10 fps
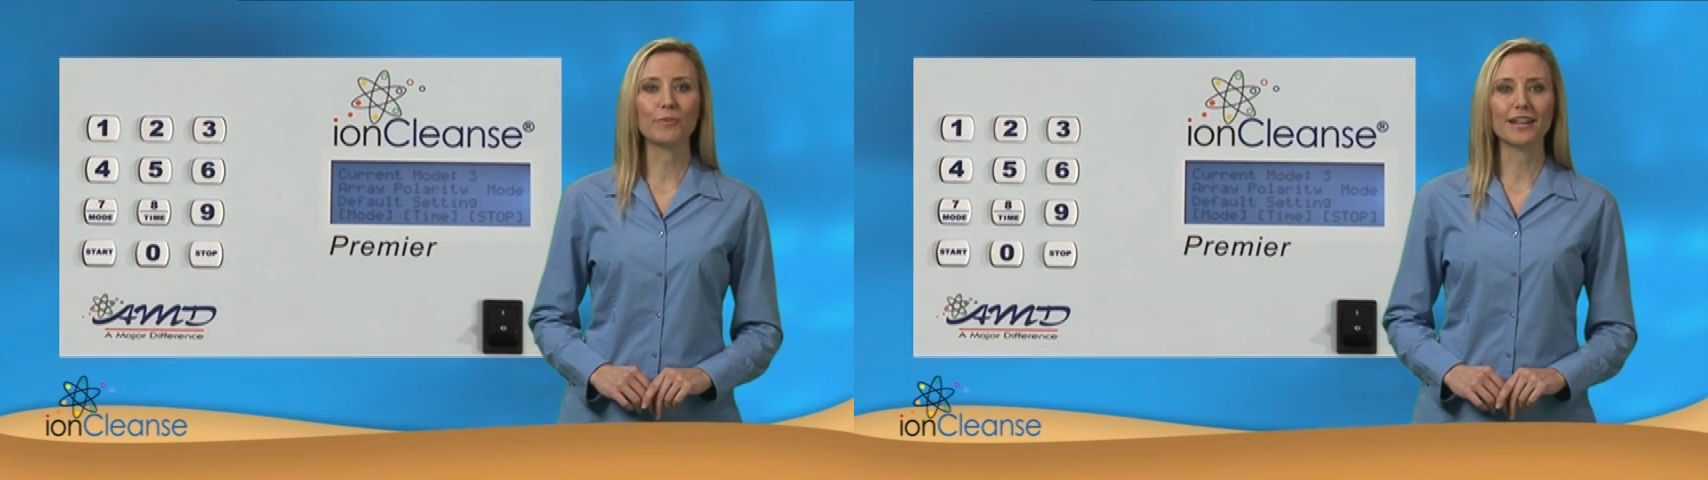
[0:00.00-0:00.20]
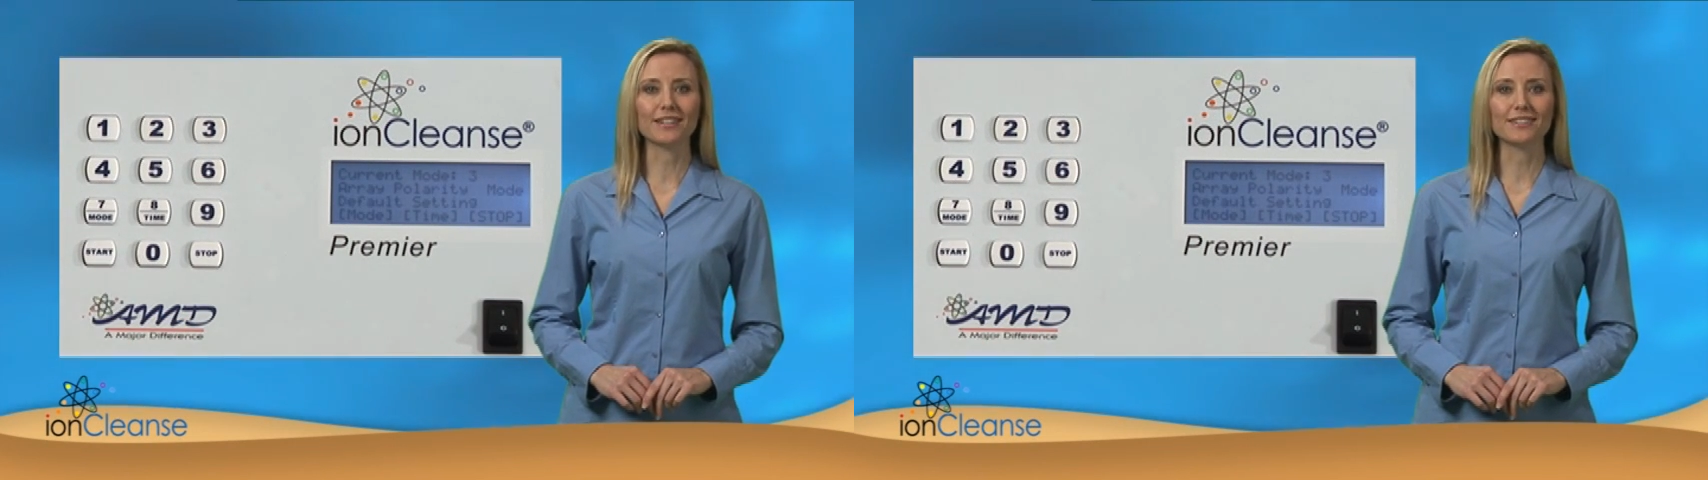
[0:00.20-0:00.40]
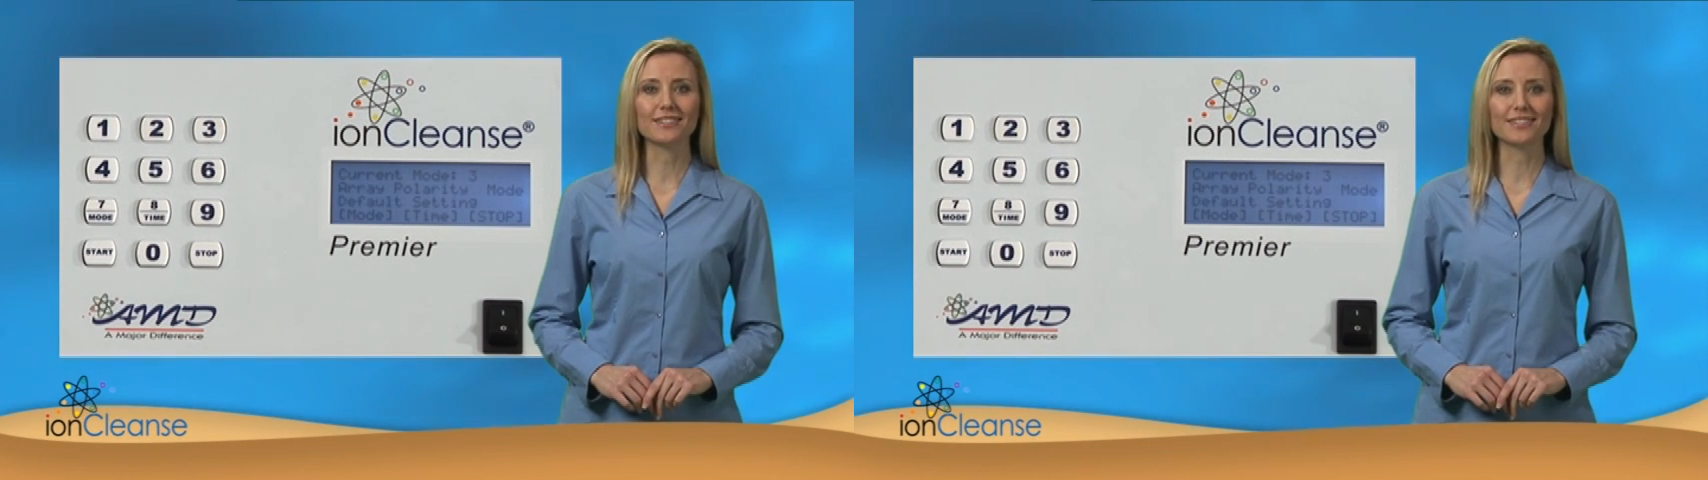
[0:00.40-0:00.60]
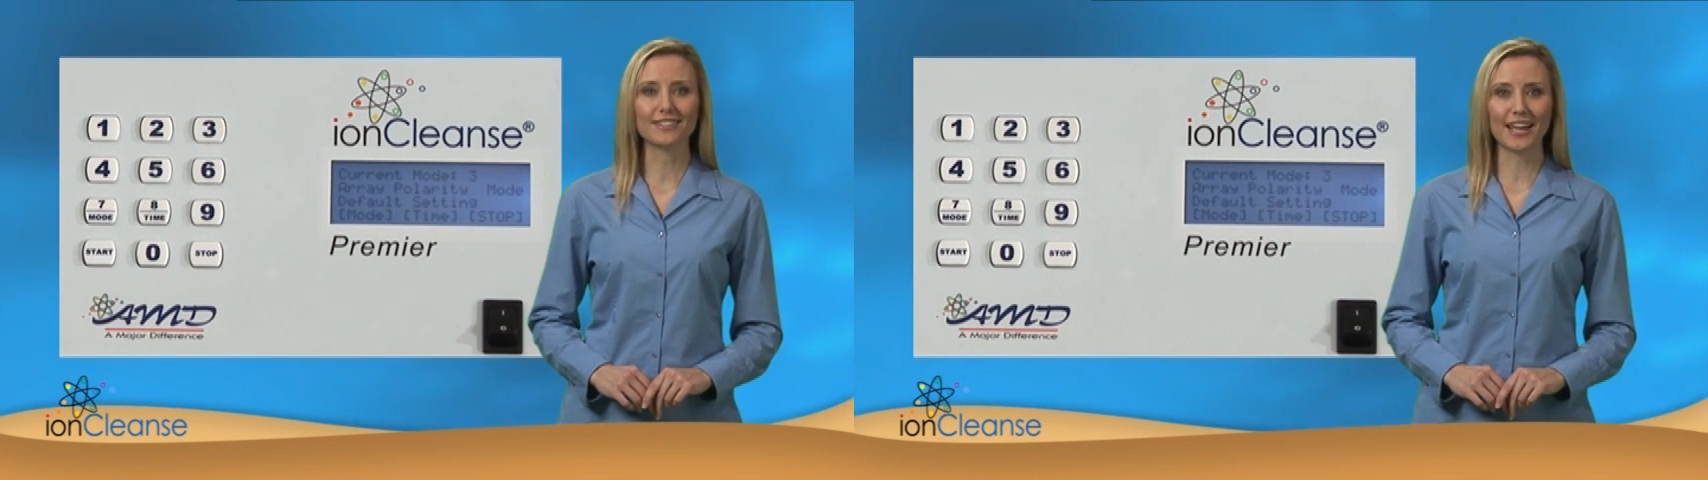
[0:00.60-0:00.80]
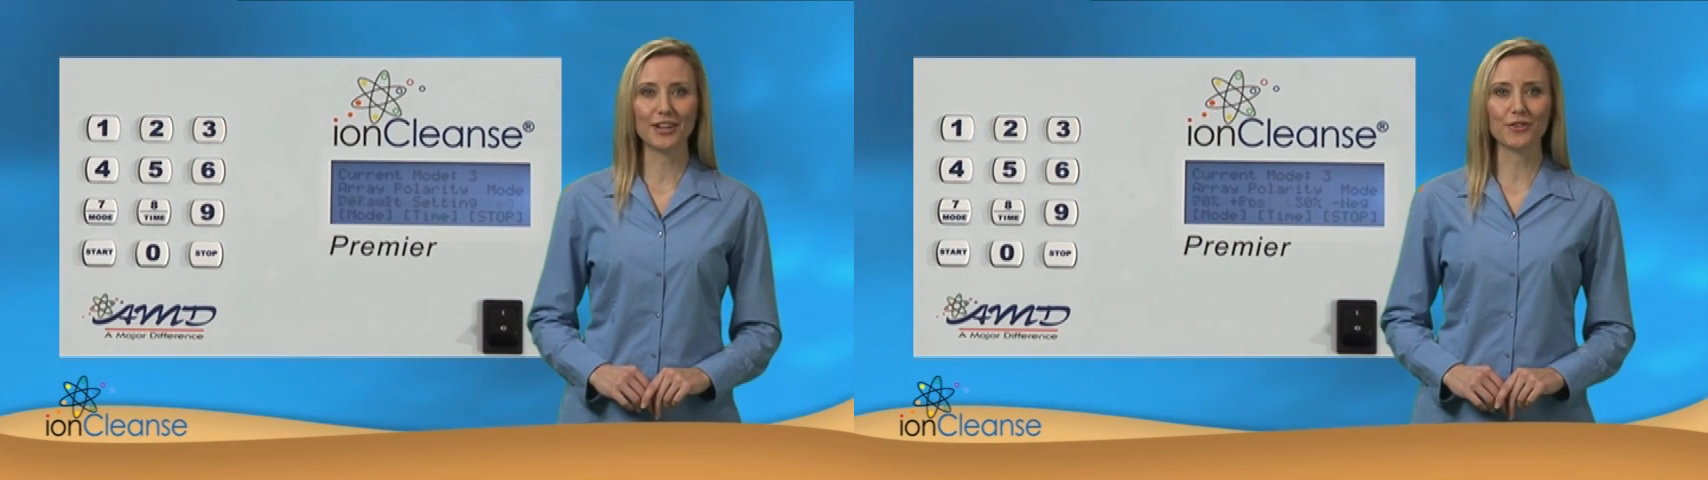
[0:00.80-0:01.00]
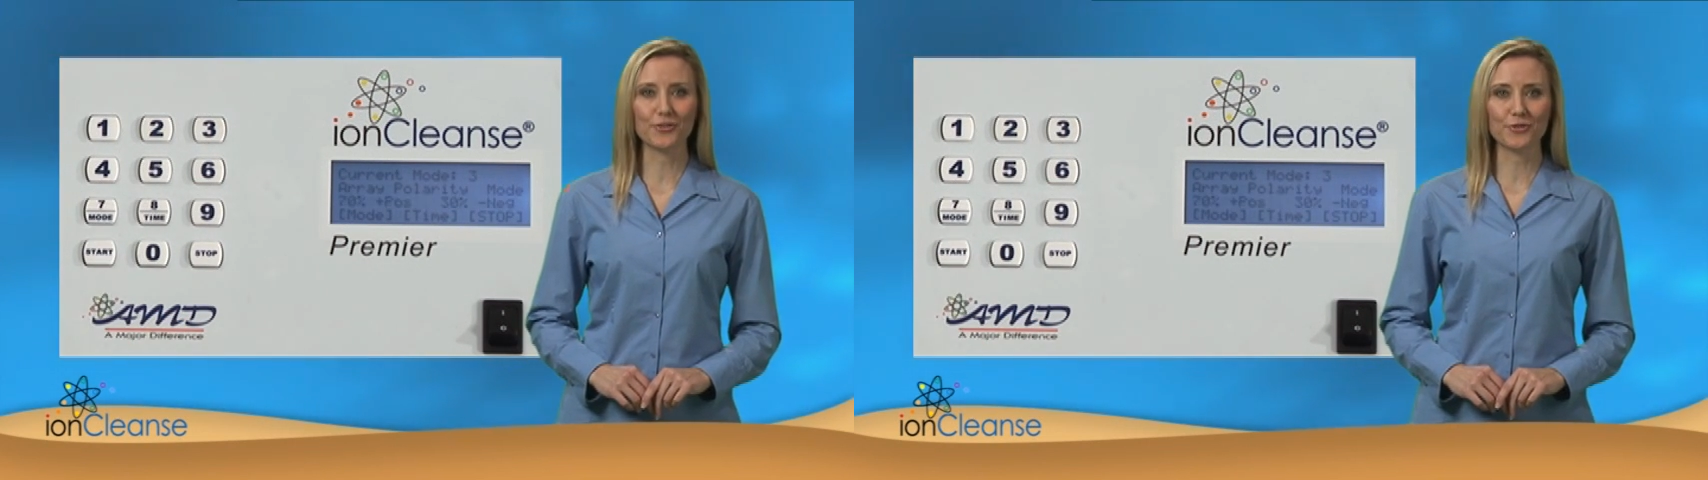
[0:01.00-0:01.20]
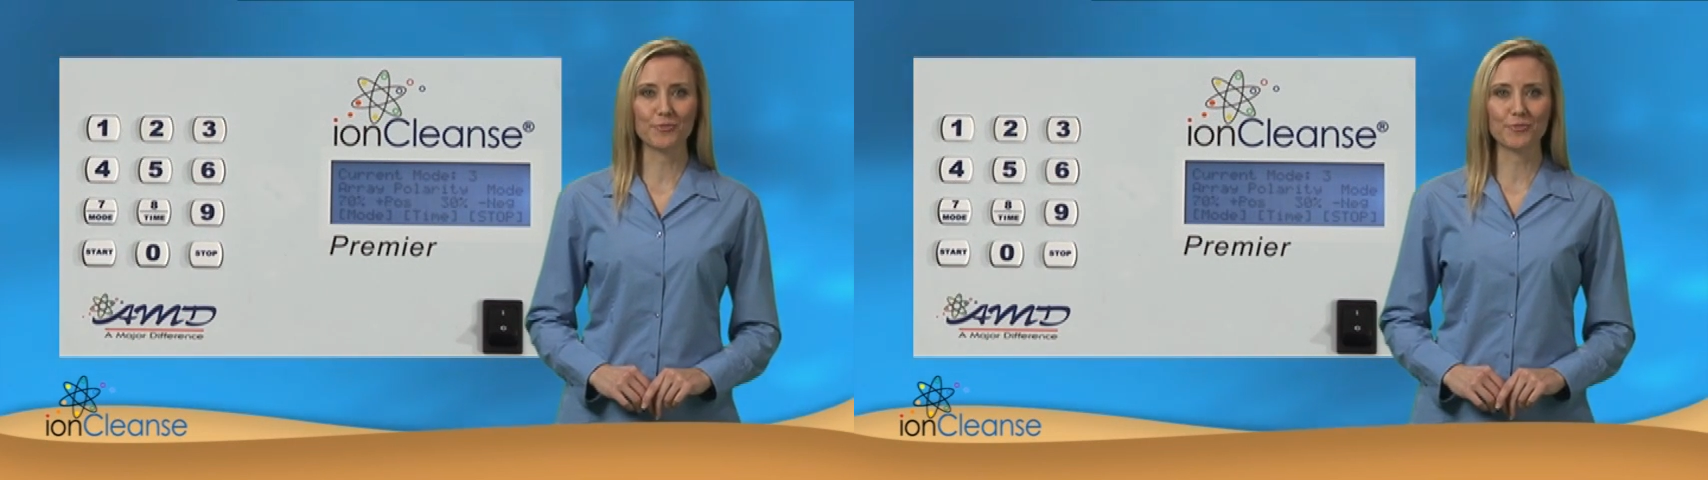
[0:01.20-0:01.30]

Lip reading: button to cycle through the